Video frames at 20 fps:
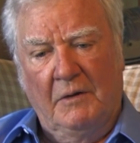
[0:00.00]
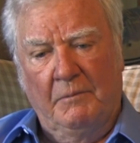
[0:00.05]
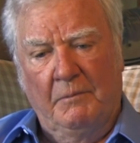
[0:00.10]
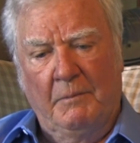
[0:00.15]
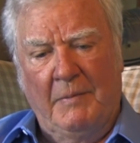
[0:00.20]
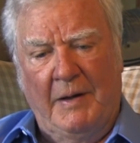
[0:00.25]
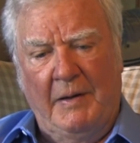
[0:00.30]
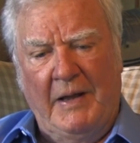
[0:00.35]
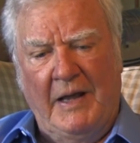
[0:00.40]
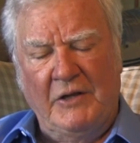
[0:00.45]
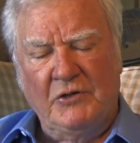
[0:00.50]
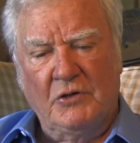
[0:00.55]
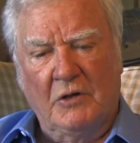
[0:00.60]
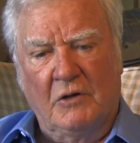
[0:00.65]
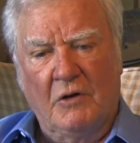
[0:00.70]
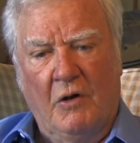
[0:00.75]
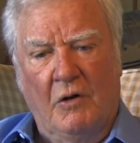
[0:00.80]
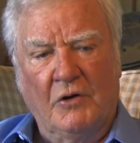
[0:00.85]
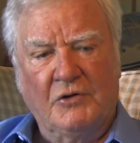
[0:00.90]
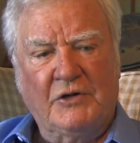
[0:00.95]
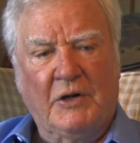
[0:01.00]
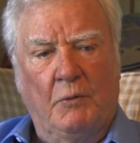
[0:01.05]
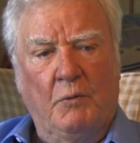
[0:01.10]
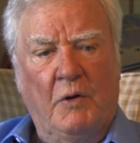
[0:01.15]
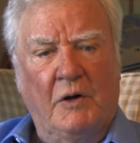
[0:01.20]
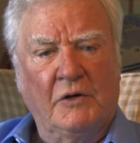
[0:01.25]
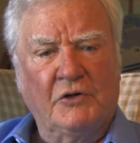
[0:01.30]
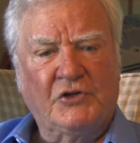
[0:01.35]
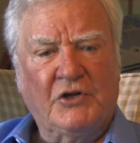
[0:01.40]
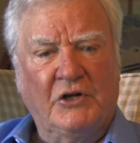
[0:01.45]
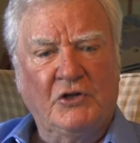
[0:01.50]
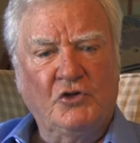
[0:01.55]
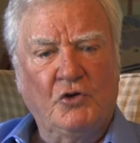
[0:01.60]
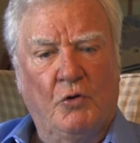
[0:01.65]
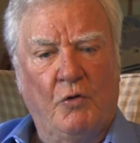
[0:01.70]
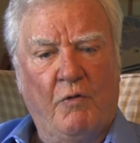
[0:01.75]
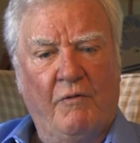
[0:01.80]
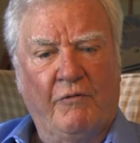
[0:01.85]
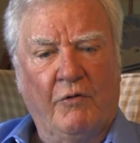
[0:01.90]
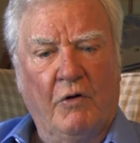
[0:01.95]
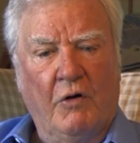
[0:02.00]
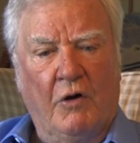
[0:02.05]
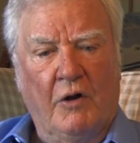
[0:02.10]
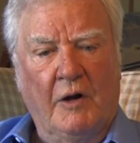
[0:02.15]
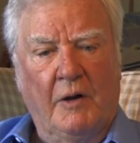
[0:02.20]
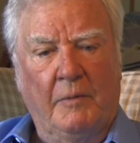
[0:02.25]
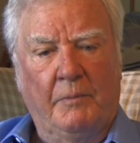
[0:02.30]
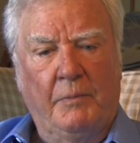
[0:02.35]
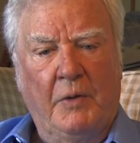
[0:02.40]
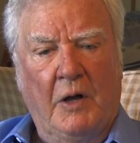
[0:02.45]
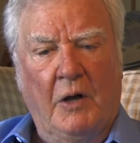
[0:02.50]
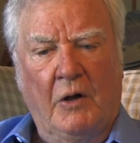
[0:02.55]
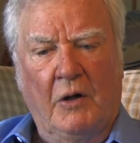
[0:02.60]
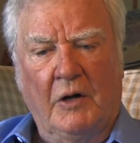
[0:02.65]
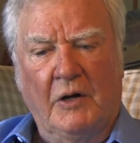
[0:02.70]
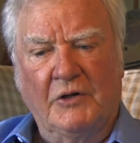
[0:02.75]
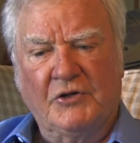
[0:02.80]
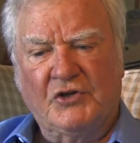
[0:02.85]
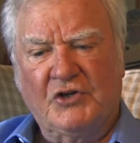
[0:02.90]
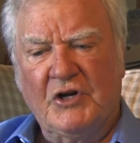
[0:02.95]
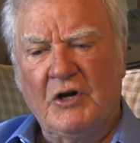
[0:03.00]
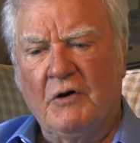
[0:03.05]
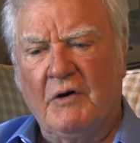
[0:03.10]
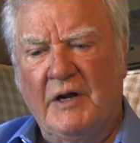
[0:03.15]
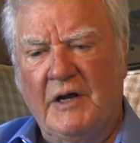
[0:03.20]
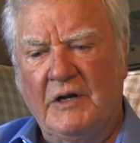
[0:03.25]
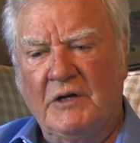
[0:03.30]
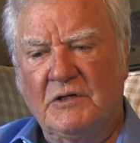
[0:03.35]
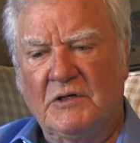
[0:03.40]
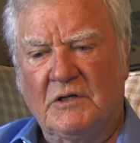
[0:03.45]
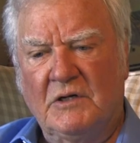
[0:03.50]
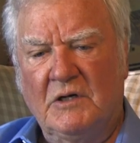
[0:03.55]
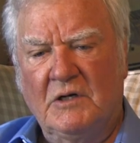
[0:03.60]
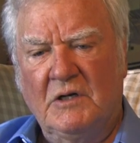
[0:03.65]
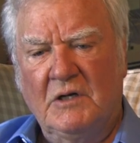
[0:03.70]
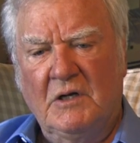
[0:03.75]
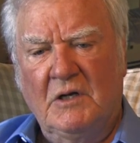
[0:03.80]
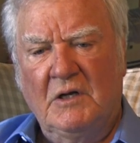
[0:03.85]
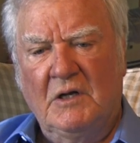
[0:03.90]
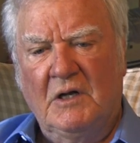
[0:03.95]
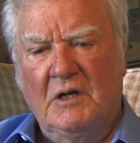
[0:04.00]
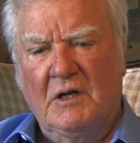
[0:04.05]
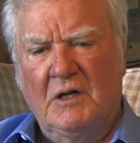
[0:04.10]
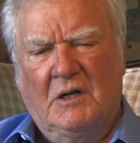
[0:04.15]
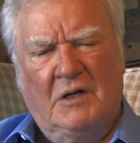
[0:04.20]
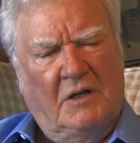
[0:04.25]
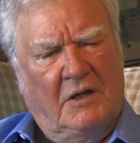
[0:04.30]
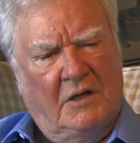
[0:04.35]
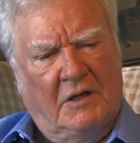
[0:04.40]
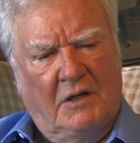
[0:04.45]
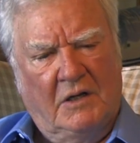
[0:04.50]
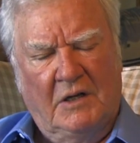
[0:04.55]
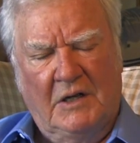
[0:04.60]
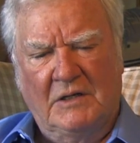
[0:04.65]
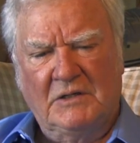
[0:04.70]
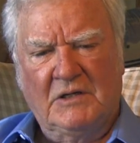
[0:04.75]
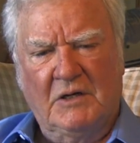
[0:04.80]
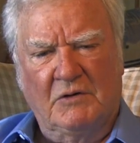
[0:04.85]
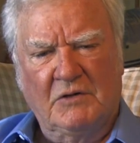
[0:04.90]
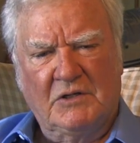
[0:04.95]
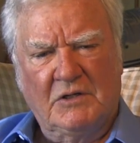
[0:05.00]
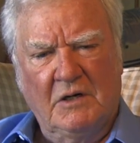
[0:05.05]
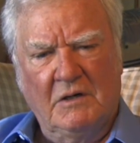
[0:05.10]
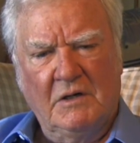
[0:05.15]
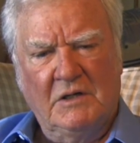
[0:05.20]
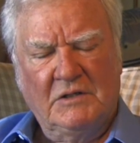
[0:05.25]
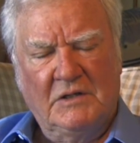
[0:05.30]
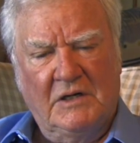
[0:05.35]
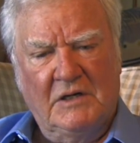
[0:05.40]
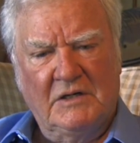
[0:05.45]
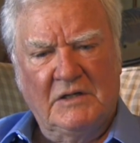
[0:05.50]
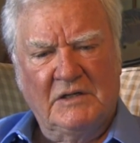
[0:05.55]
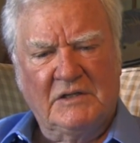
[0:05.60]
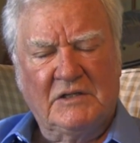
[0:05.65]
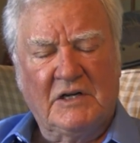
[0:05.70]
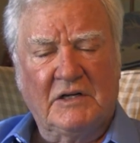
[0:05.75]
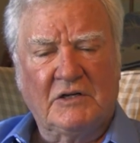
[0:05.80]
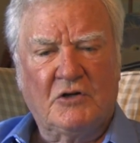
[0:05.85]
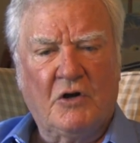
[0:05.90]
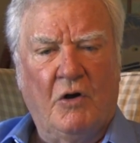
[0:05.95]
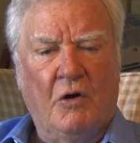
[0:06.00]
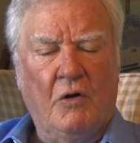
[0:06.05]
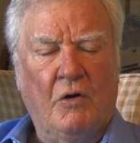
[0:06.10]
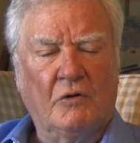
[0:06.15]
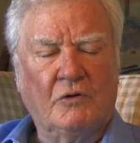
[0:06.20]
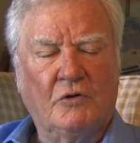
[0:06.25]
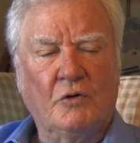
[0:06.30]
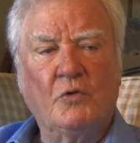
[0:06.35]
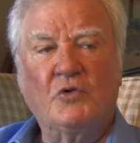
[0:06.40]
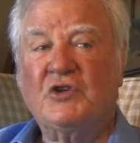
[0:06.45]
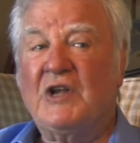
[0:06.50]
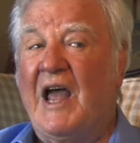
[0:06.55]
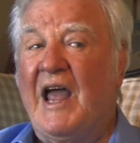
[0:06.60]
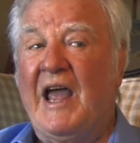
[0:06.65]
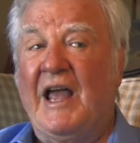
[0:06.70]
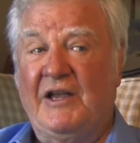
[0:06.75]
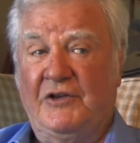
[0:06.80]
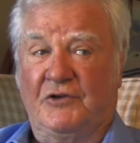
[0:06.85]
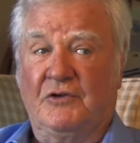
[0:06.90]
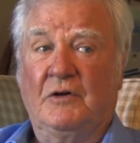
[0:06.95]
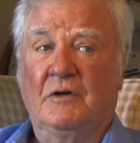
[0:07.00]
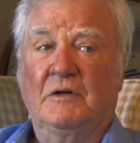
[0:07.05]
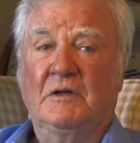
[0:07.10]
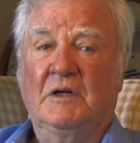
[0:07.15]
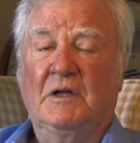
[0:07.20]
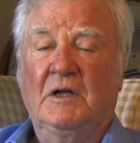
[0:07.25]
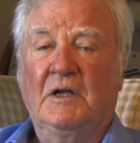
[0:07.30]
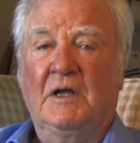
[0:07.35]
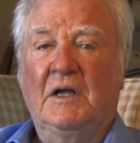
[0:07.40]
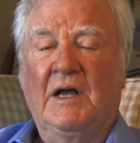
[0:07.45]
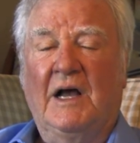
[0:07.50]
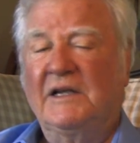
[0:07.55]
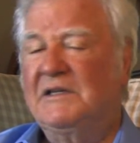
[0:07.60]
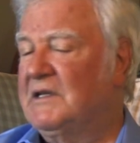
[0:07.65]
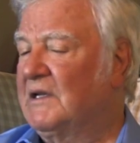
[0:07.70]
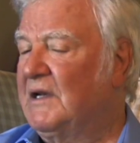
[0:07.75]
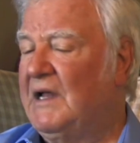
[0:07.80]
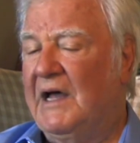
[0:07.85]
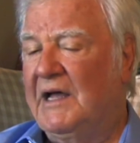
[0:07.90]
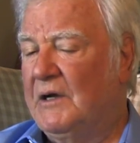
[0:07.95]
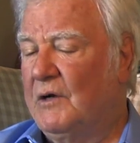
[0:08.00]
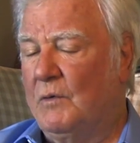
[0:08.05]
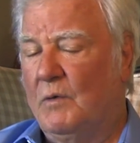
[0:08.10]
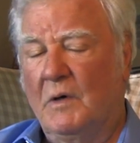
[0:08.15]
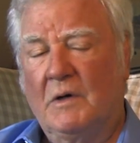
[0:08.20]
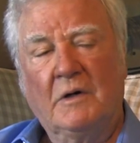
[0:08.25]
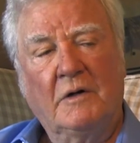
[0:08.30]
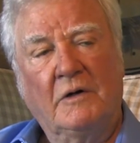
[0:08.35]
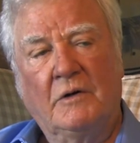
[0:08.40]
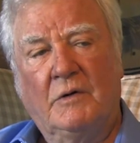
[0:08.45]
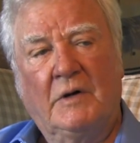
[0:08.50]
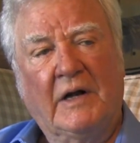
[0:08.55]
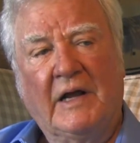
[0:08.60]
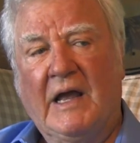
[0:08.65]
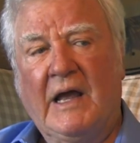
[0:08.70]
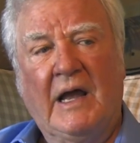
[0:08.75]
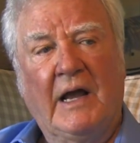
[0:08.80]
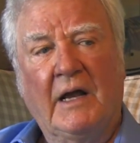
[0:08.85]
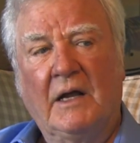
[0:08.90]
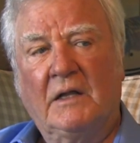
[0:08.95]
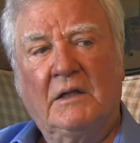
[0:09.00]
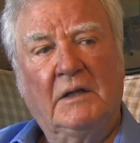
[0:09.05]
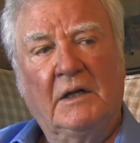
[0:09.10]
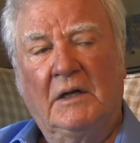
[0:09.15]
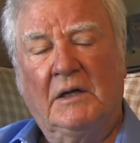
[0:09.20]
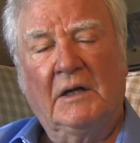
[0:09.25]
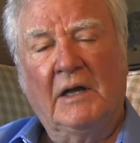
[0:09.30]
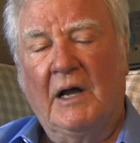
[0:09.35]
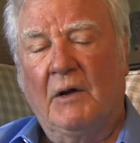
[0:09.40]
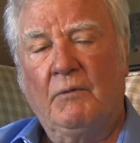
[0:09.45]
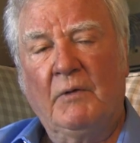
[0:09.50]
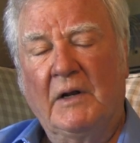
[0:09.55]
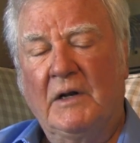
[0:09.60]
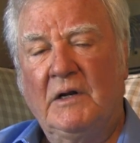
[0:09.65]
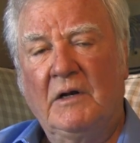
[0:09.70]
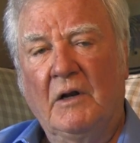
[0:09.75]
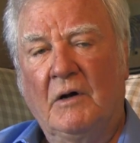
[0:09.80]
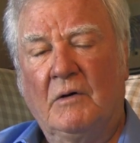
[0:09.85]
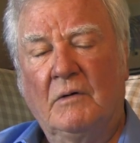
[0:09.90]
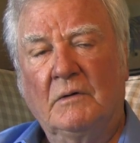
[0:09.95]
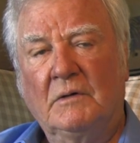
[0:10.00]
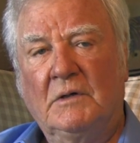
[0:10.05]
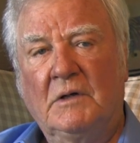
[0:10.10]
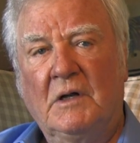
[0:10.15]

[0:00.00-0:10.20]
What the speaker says: my agent called and said, "I want to send you over on a series." I said, "A series?" And it says called Dukes of Hazzard. I said, "I don't want to do a gang thing. I really don't."